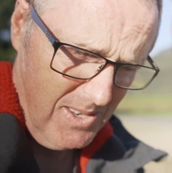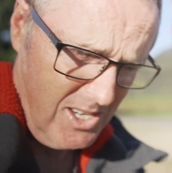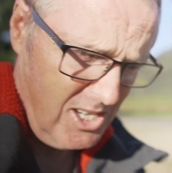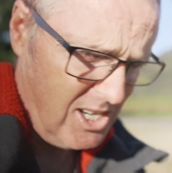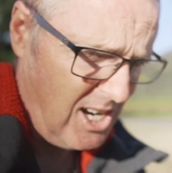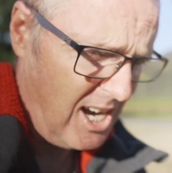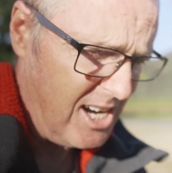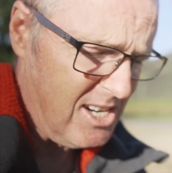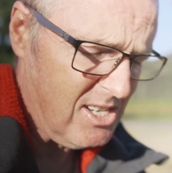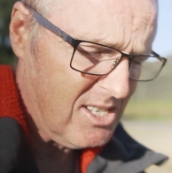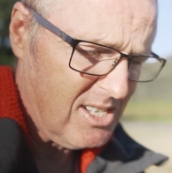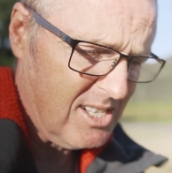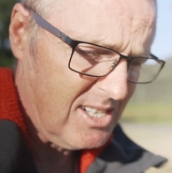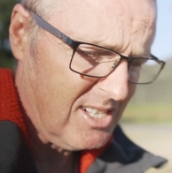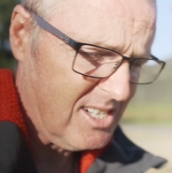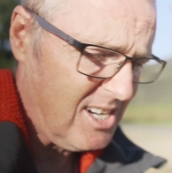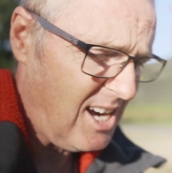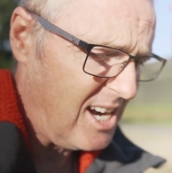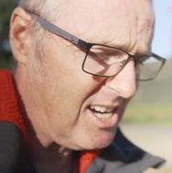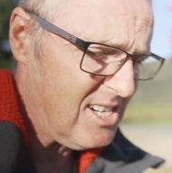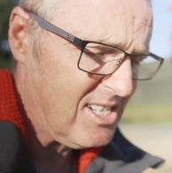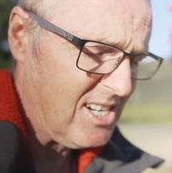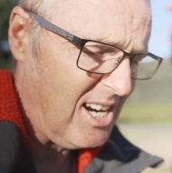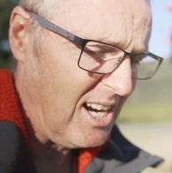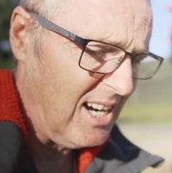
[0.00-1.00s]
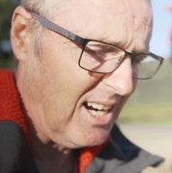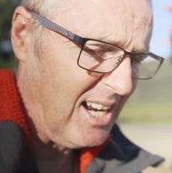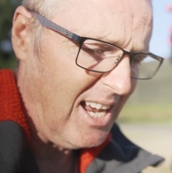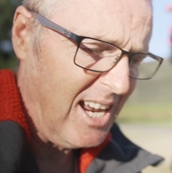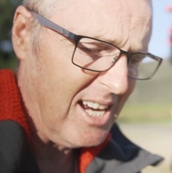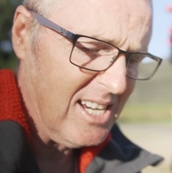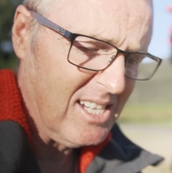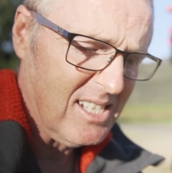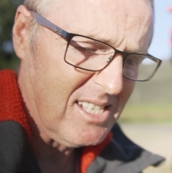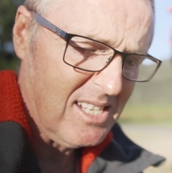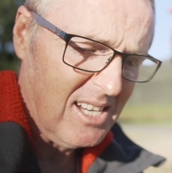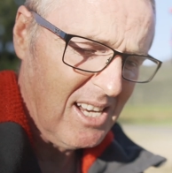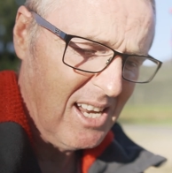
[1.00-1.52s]
change, change that
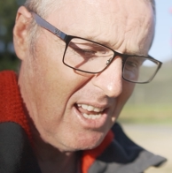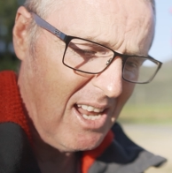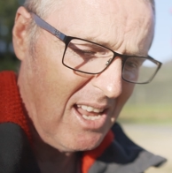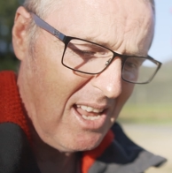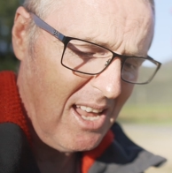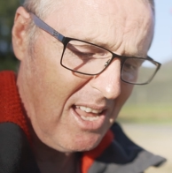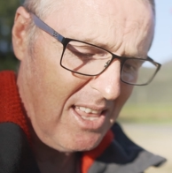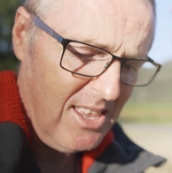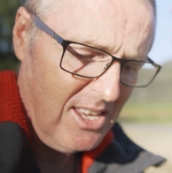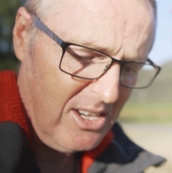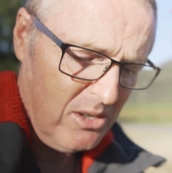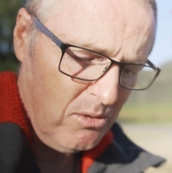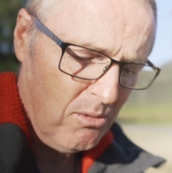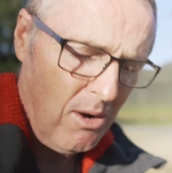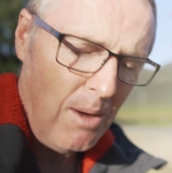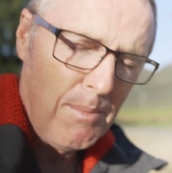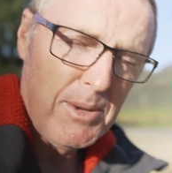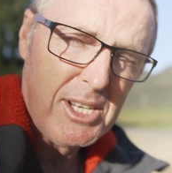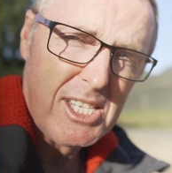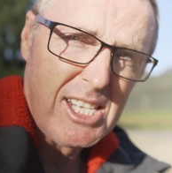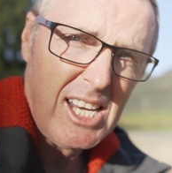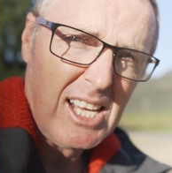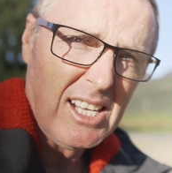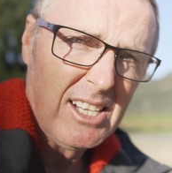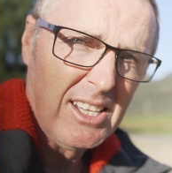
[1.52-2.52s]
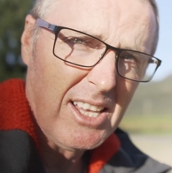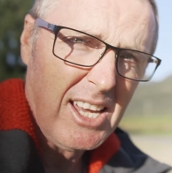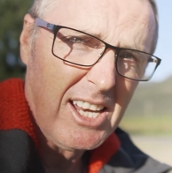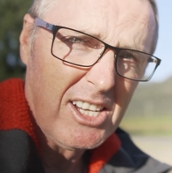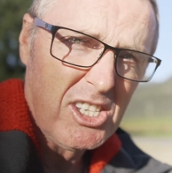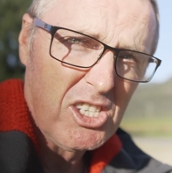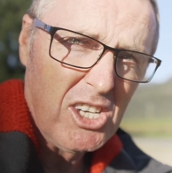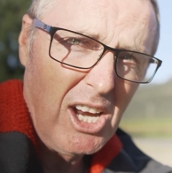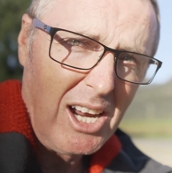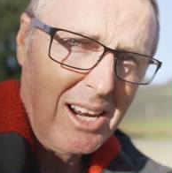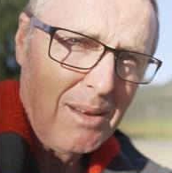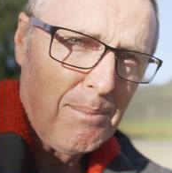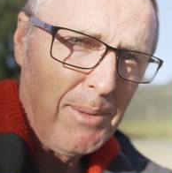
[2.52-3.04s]
lens, there's a rubber seal in there,
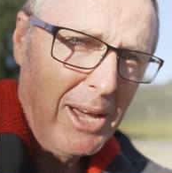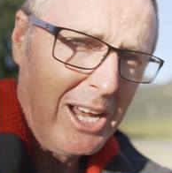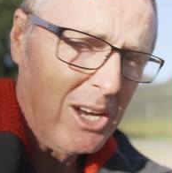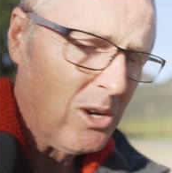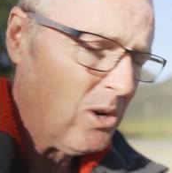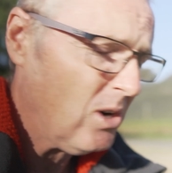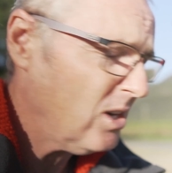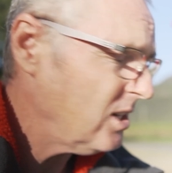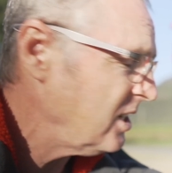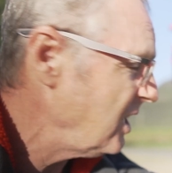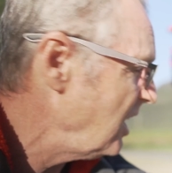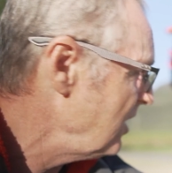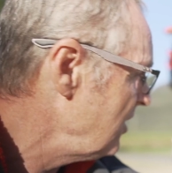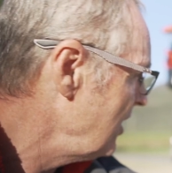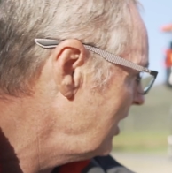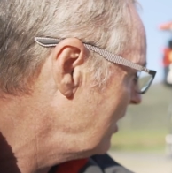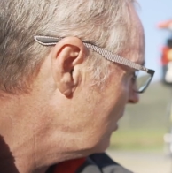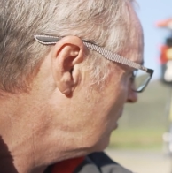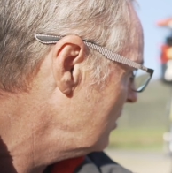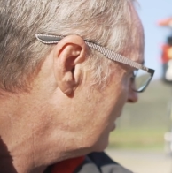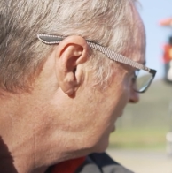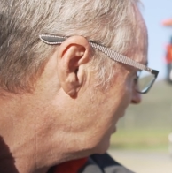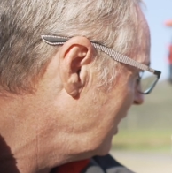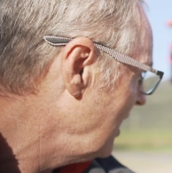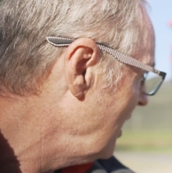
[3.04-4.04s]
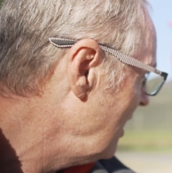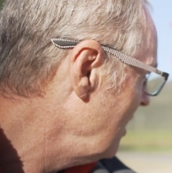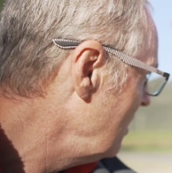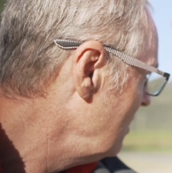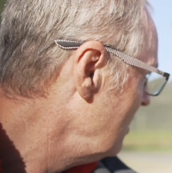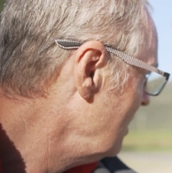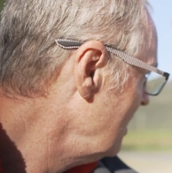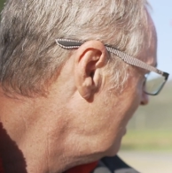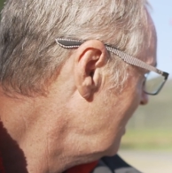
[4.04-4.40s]
chuck it back on, and they're good to go.